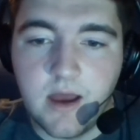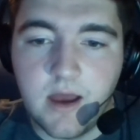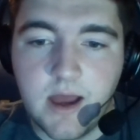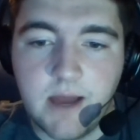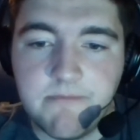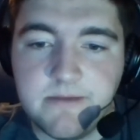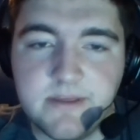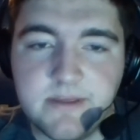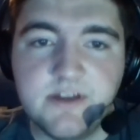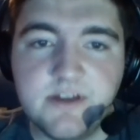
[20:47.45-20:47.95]

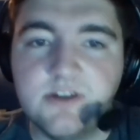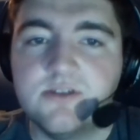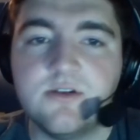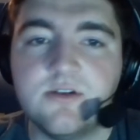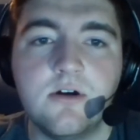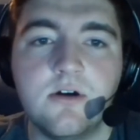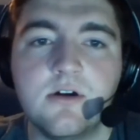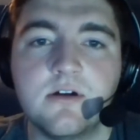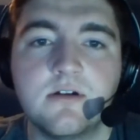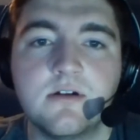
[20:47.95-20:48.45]
mean, they just
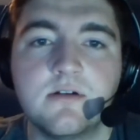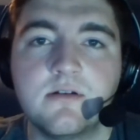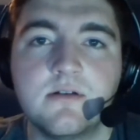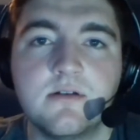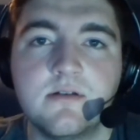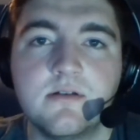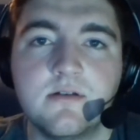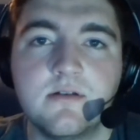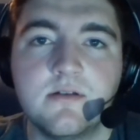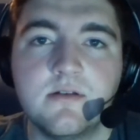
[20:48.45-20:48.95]
are.
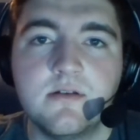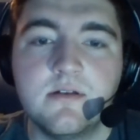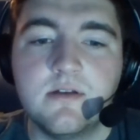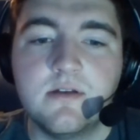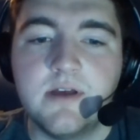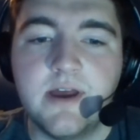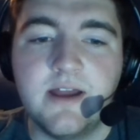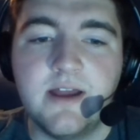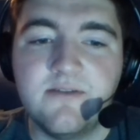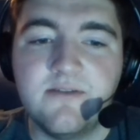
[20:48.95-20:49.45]

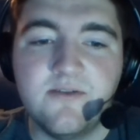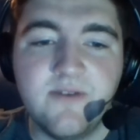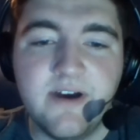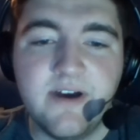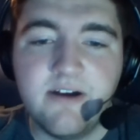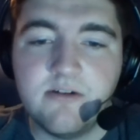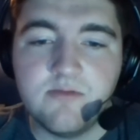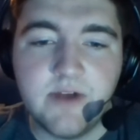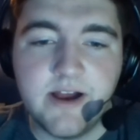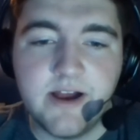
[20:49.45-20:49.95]
I don't know
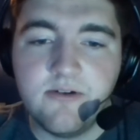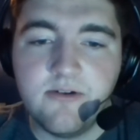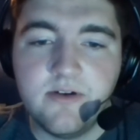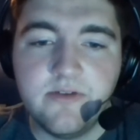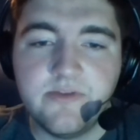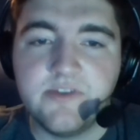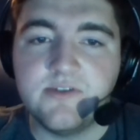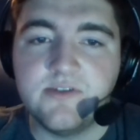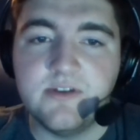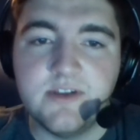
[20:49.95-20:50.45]
how
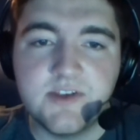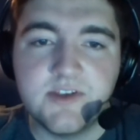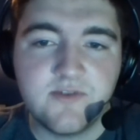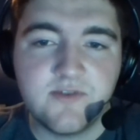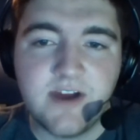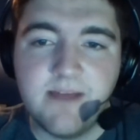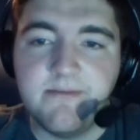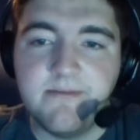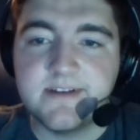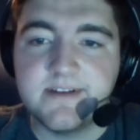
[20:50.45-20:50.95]
else to
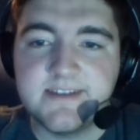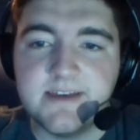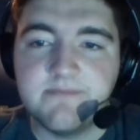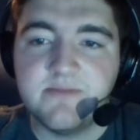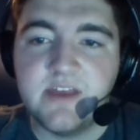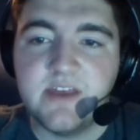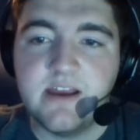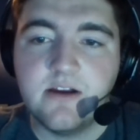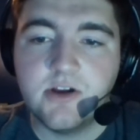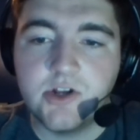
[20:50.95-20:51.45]
describe it except
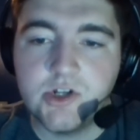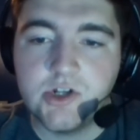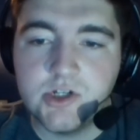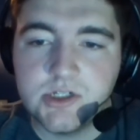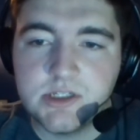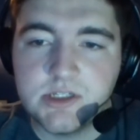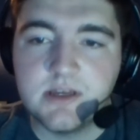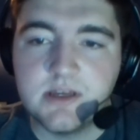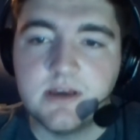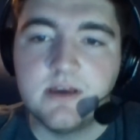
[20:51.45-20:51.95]
they are
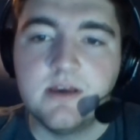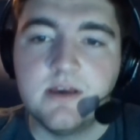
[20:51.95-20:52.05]
just